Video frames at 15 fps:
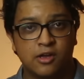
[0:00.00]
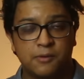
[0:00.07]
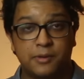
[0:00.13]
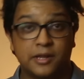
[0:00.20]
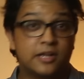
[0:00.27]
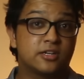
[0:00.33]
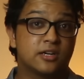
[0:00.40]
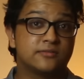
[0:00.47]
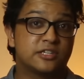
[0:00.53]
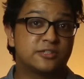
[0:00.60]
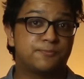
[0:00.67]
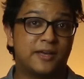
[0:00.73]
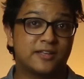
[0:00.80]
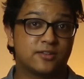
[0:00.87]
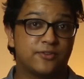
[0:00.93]
But in terms of
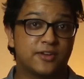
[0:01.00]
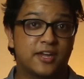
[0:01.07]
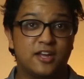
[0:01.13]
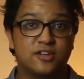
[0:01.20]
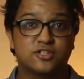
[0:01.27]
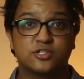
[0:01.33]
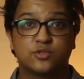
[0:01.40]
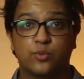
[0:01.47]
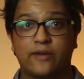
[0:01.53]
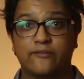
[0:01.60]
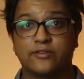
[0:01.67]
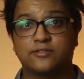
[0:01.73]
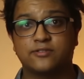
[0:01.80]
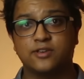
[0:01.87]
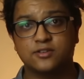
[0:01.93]
specifications, we have
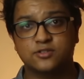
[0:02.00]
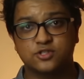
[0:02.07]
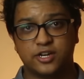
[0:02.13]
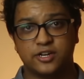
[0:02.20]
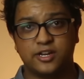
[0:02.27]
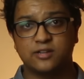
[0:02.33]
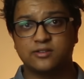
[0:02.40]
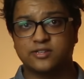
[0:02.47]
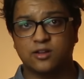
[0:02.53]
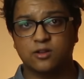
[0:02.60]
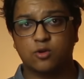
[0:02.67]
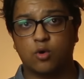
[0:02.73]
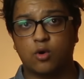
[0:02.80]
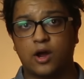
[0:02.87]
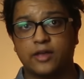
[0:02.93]
a 6th gen Intel
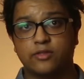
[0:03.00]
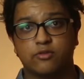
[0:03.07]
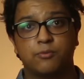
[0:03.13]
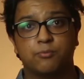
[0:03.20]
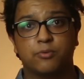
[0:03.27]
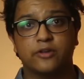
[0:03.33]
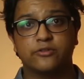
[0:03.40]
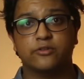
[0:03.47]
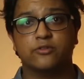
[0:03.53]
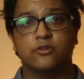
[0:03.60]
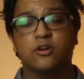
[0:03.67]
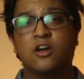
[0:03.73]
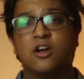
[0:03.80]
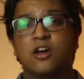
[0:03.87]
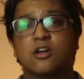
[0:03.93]
Core i3 processor